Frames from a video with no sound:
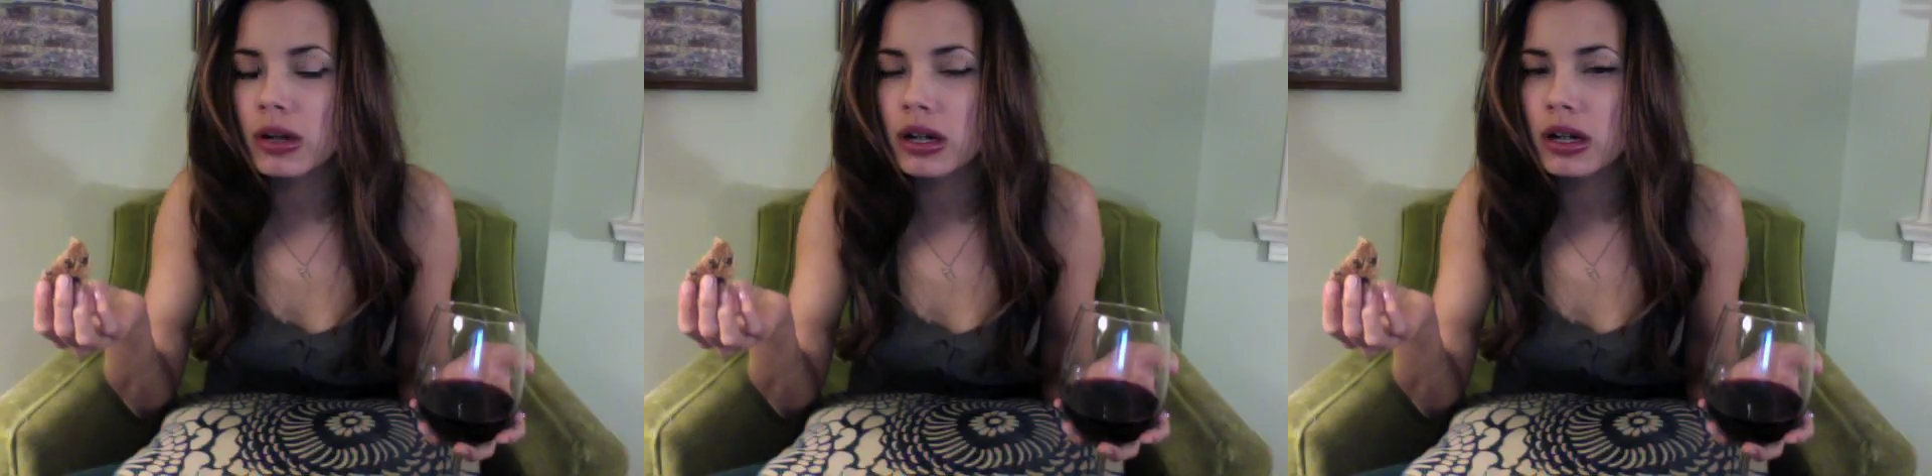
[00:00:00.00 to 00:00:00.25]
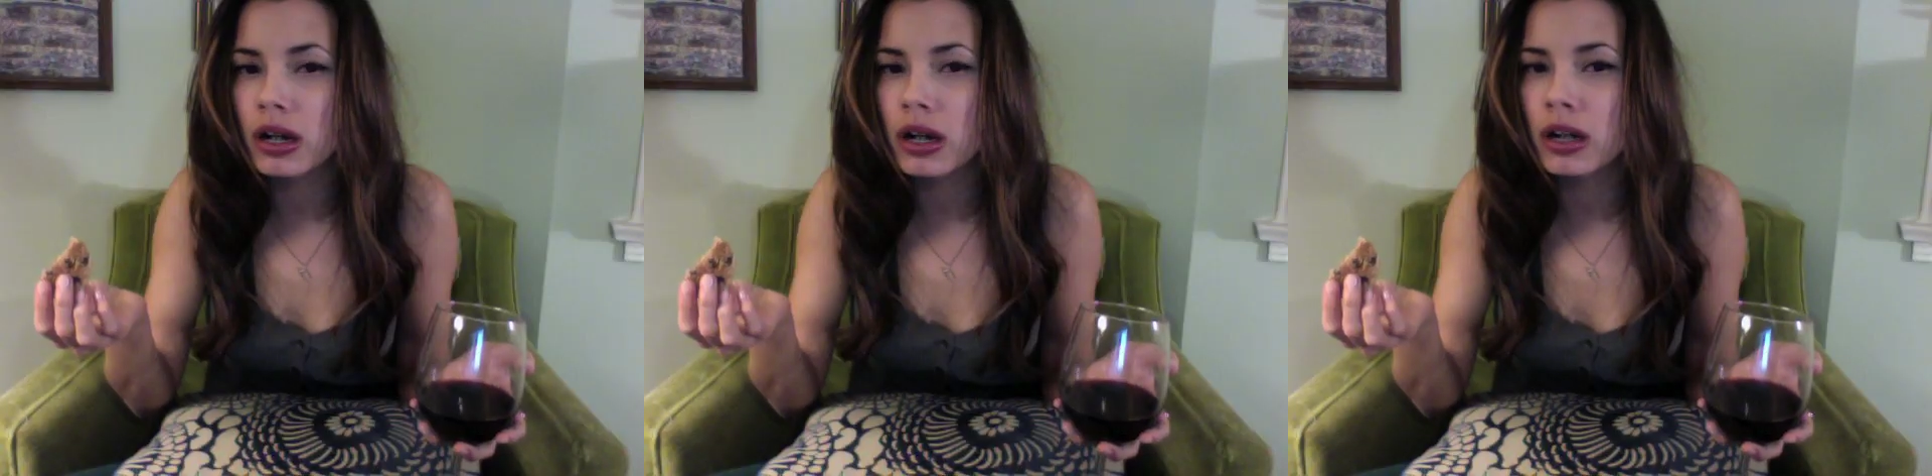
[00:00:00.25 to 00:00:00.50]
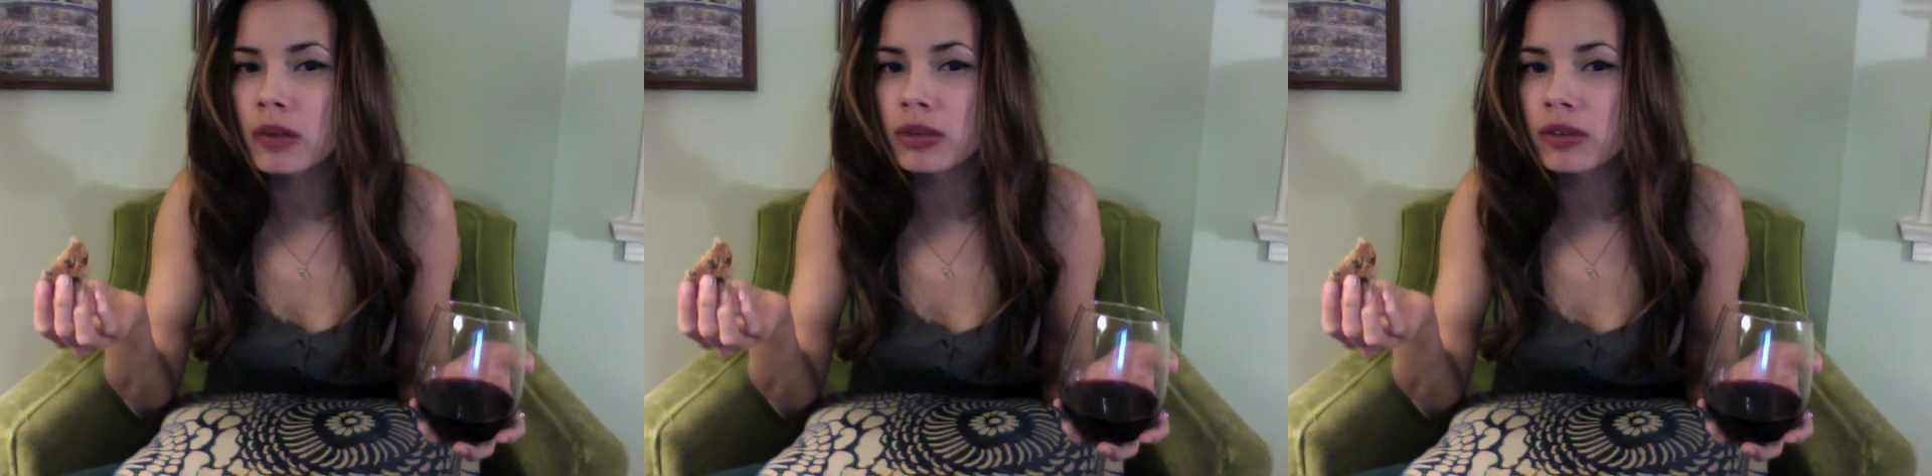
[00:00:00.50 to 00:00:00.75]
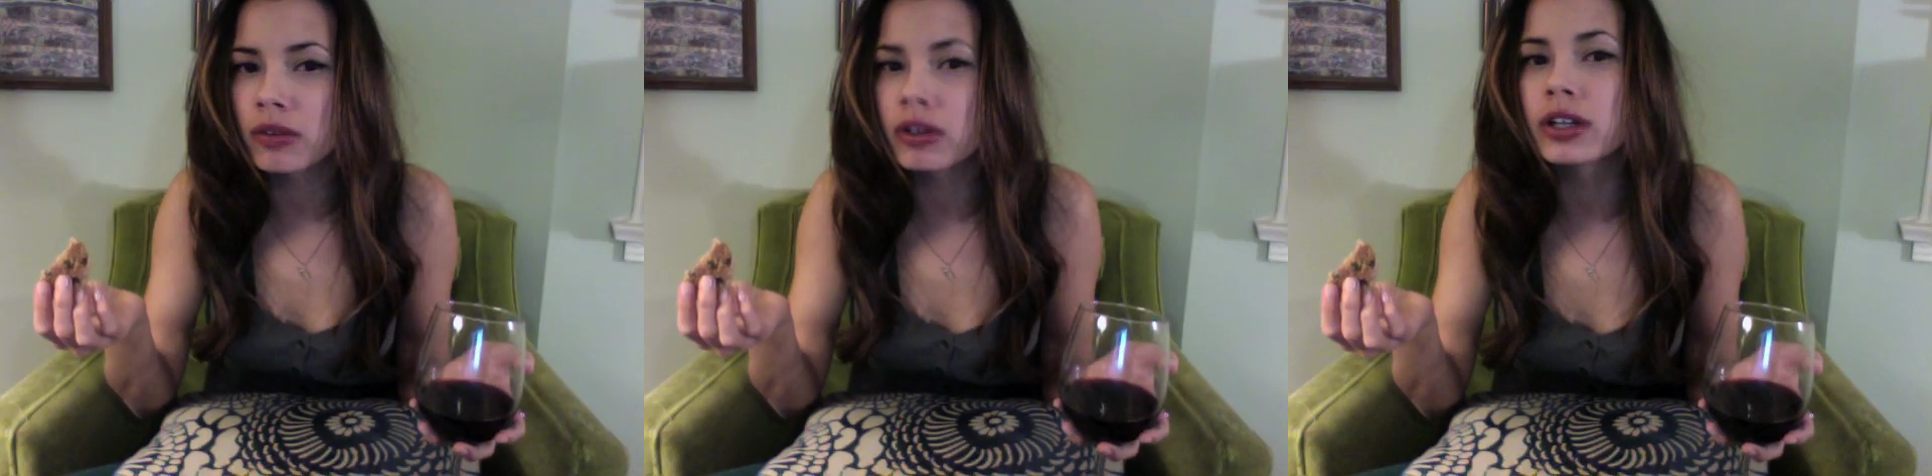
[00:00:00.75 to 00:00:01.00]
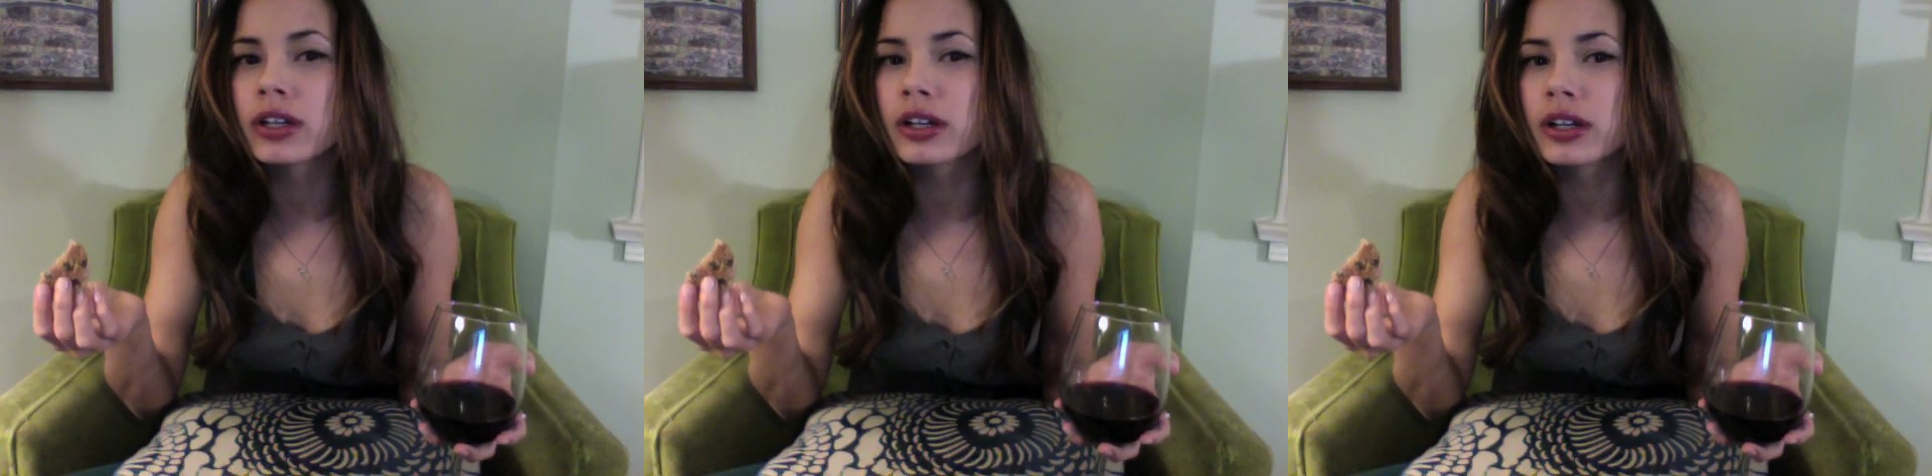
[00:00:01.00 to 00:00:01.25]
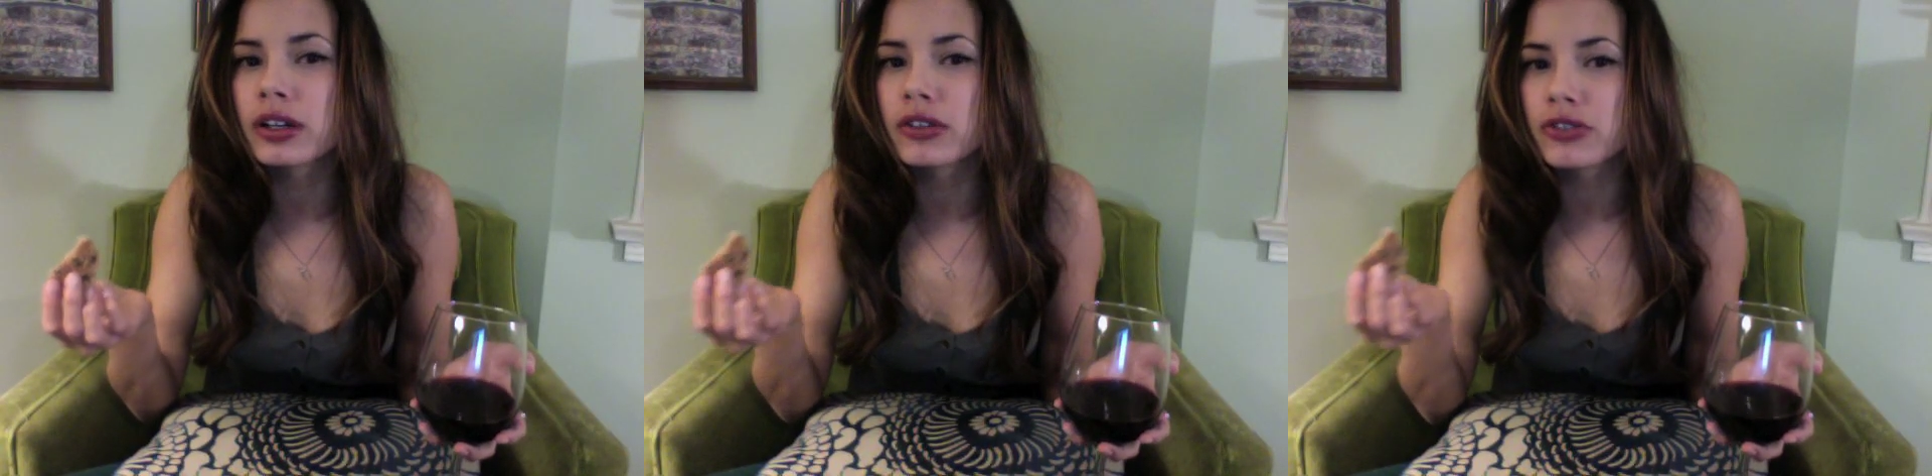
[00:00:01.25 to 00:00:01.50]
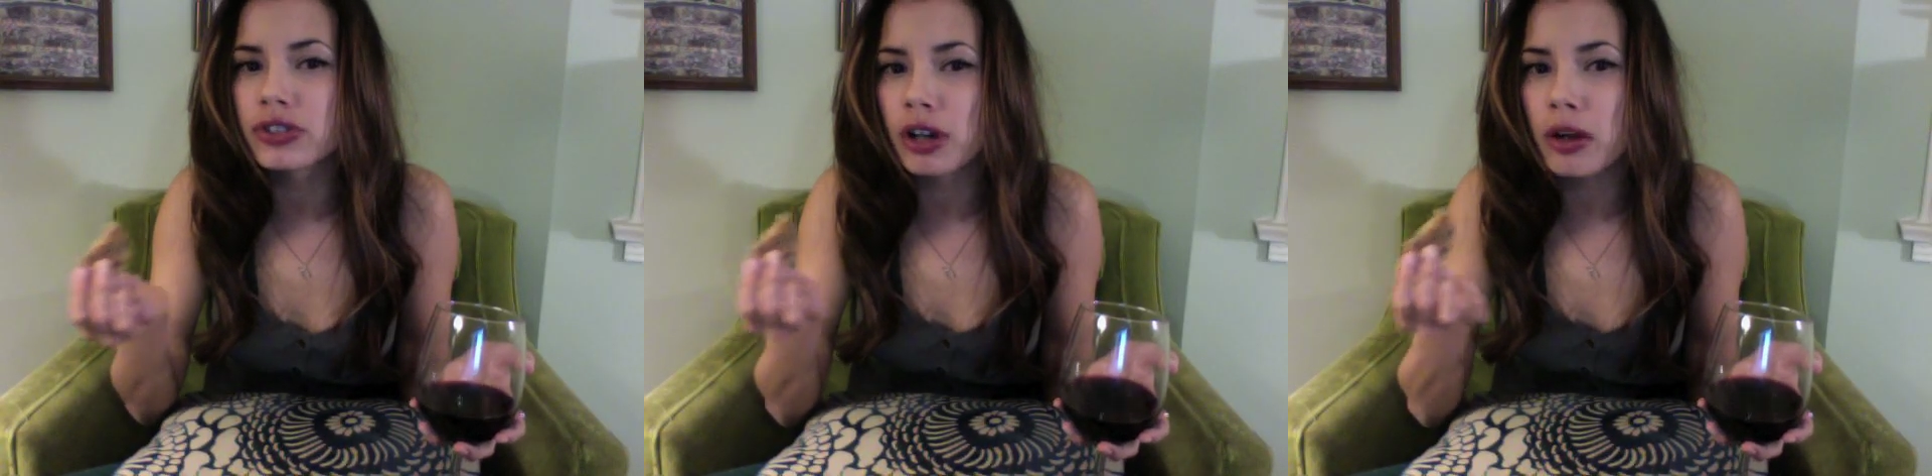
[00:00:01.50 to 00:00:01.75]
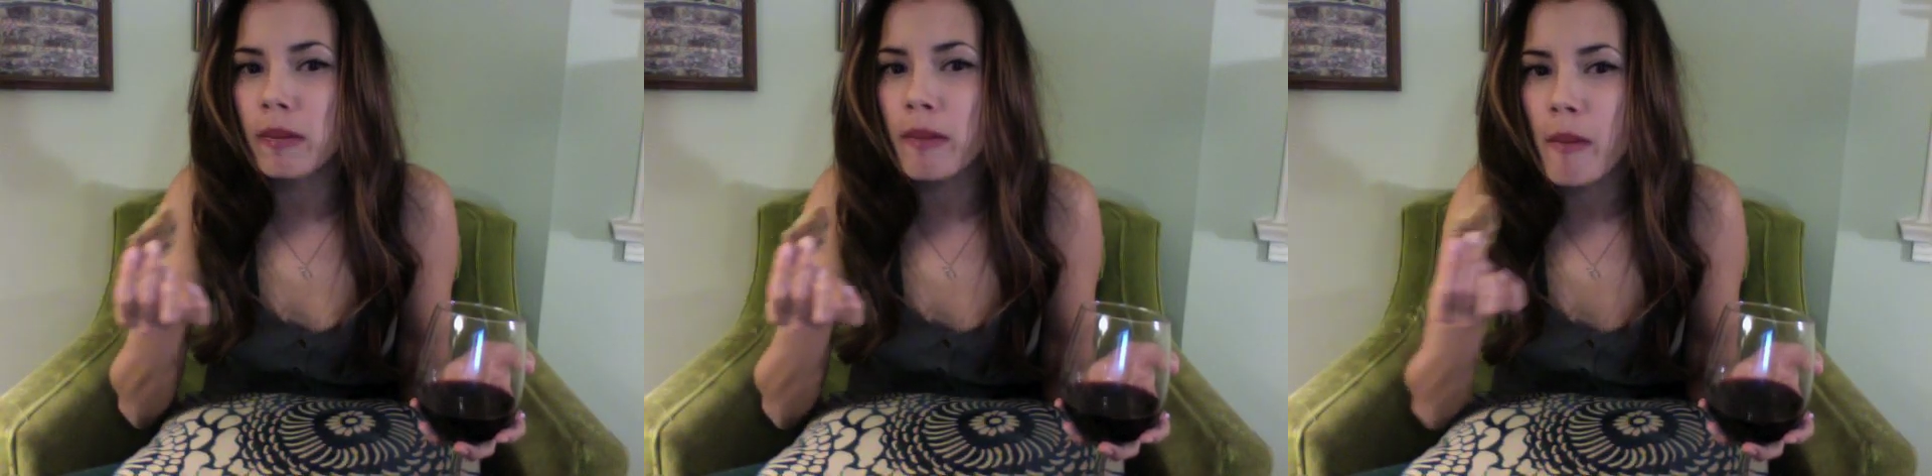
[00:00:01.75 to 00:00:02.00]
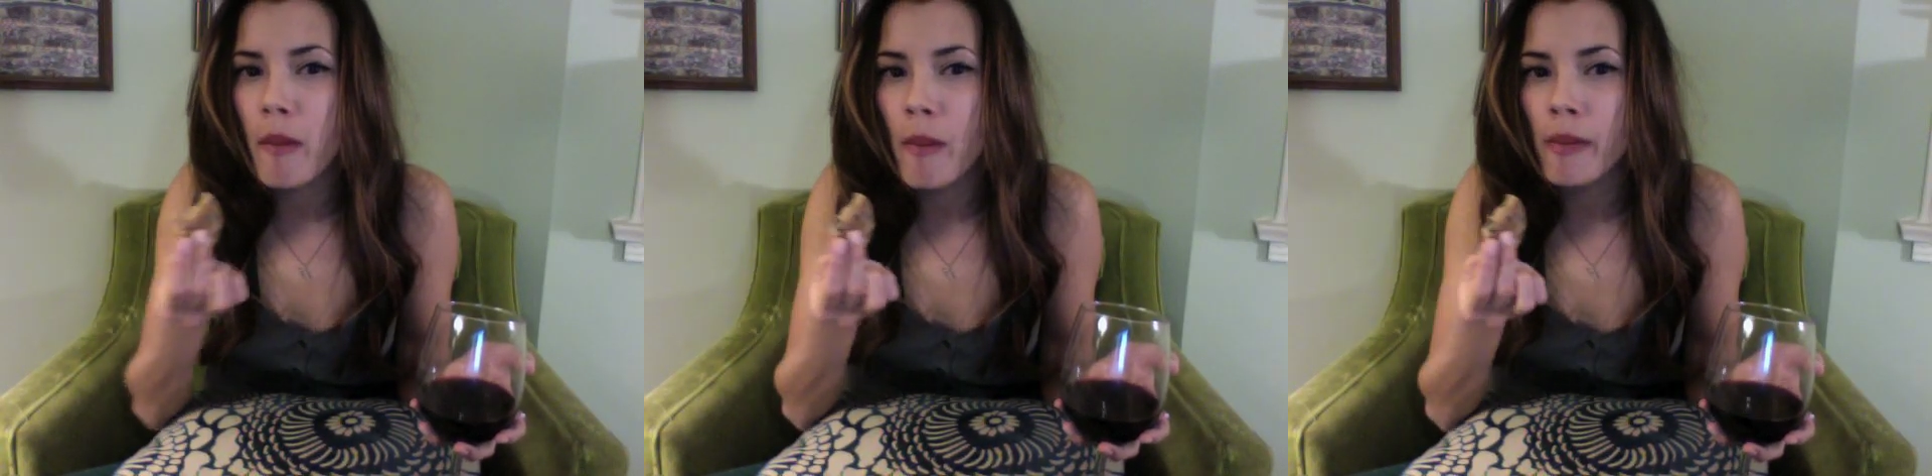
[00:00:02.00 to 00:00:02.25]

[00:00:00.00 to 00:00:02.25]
Oh my god, I'm working a gift job.